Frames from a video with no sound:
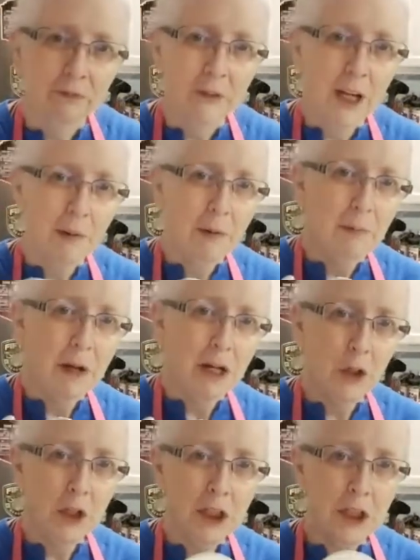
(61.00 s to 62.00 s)
Got my
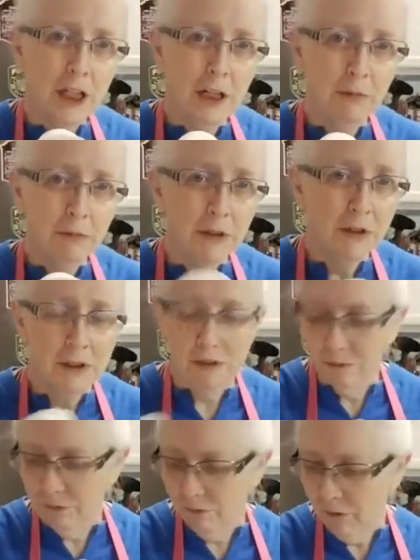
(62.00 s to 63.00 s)
measuring cups.
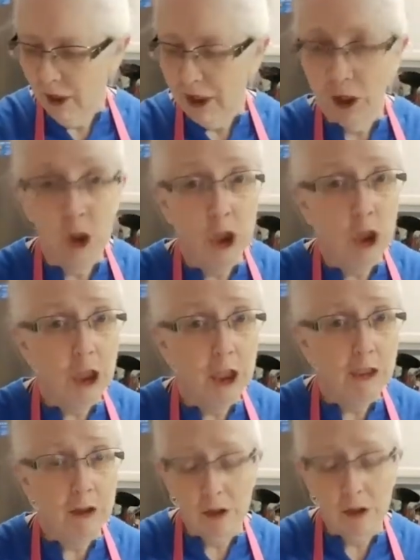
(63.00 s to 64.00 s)
If you like to cook, they're